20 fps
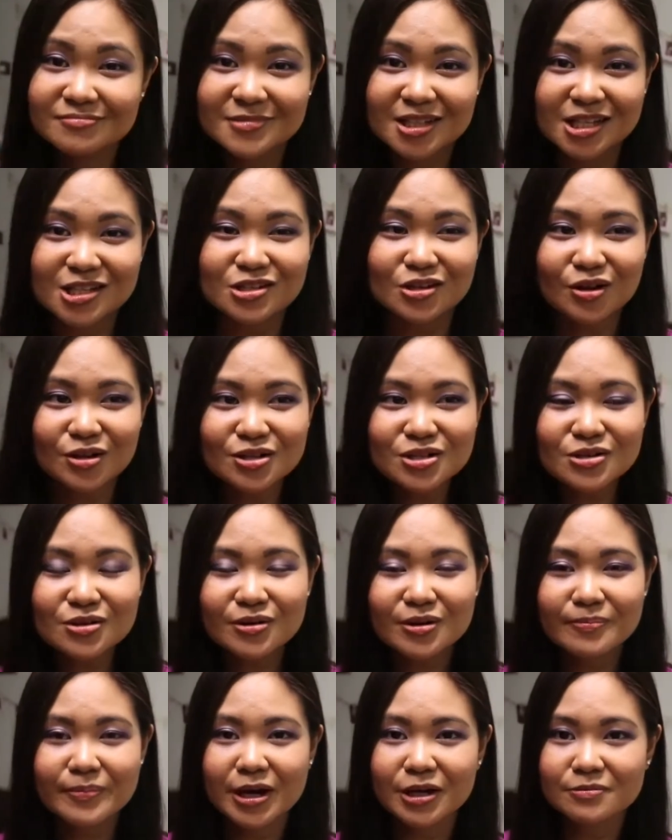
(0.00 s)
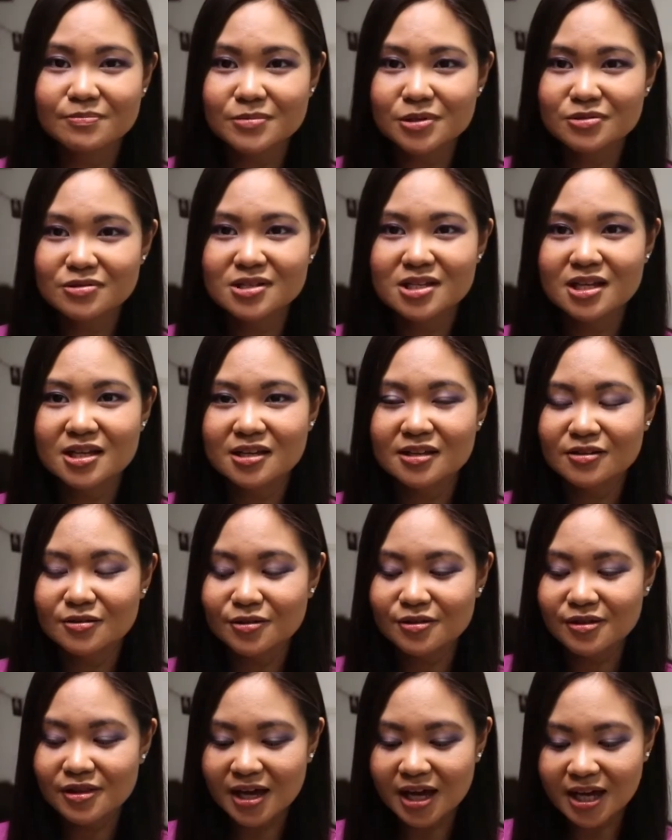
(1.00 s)
is also about music and
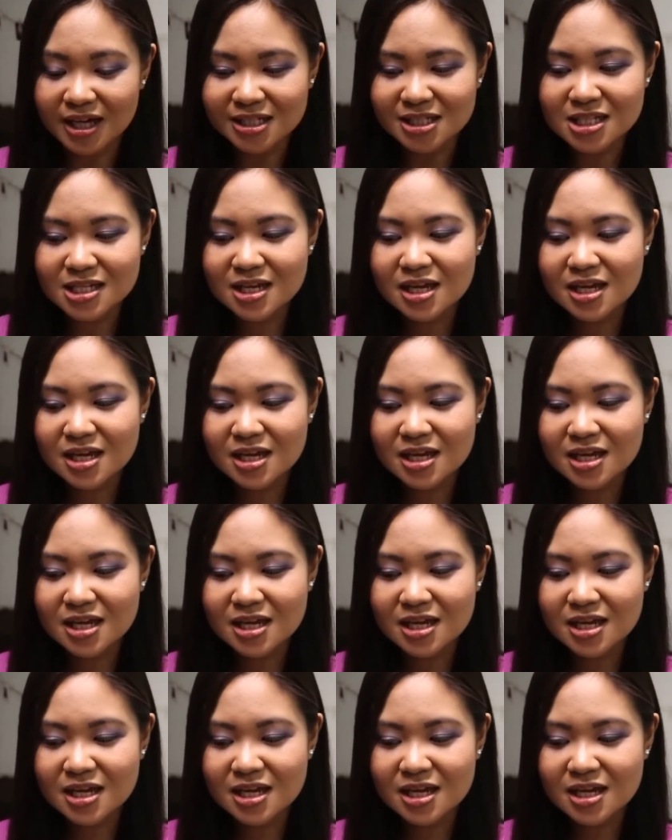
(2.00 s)
all that,